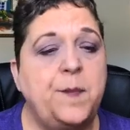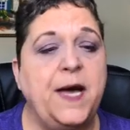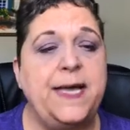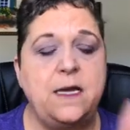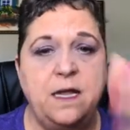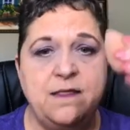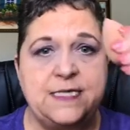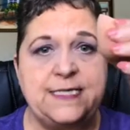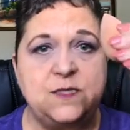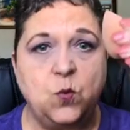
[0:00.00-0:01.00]
But, and
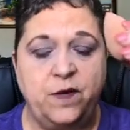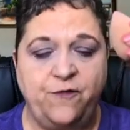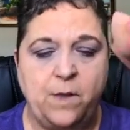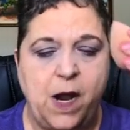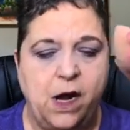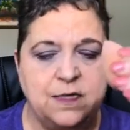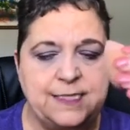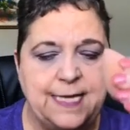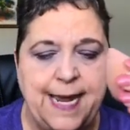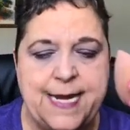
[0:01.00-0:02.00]
this is one from our
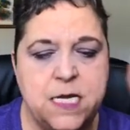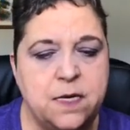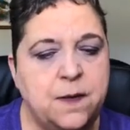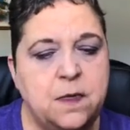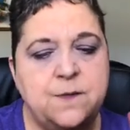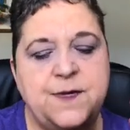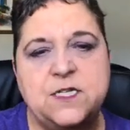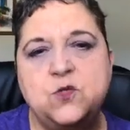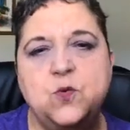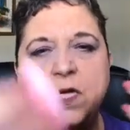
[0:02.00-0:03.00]
site,
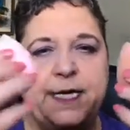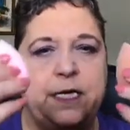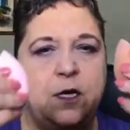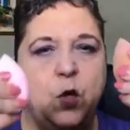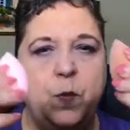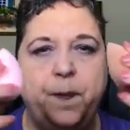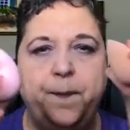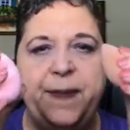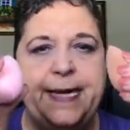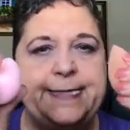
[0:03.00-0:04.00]
there's really no
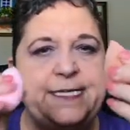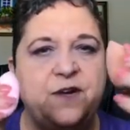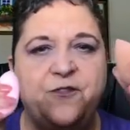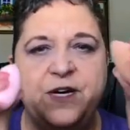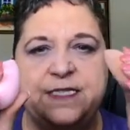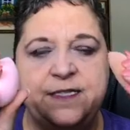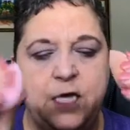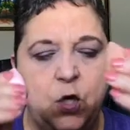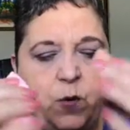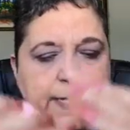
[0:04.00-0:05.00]
big difference
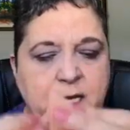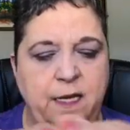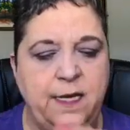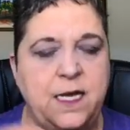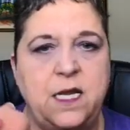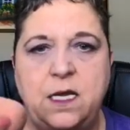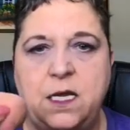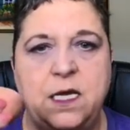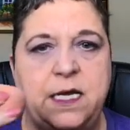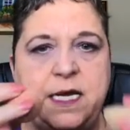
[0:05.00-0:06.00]
though in any
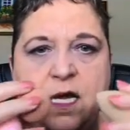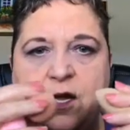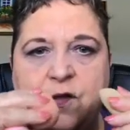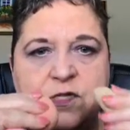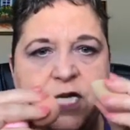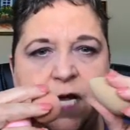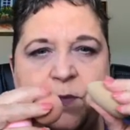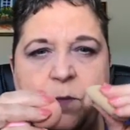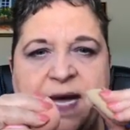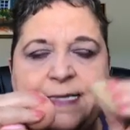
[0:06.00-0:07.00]
in any other
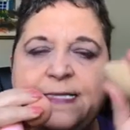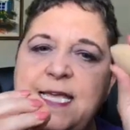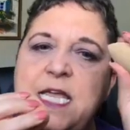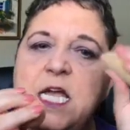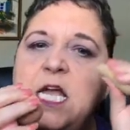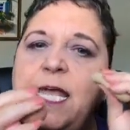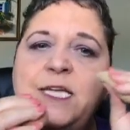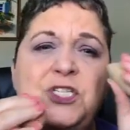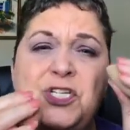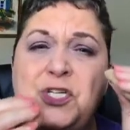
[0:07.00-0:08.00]
type you might see
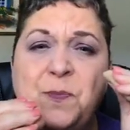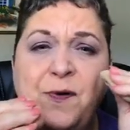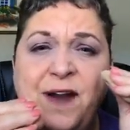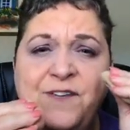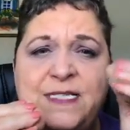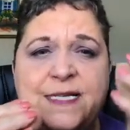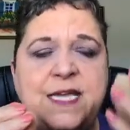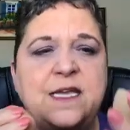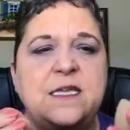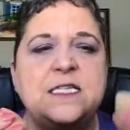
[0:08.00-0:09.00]
it's just your preference
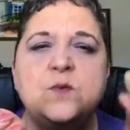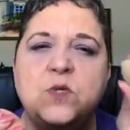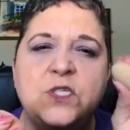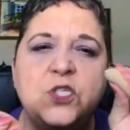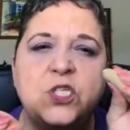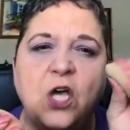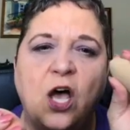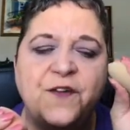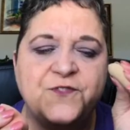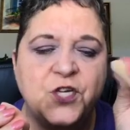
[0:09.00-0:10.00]
again this one's
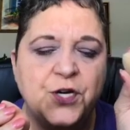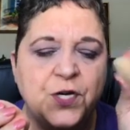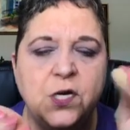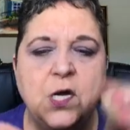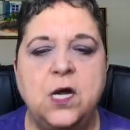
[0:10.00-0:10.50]
softer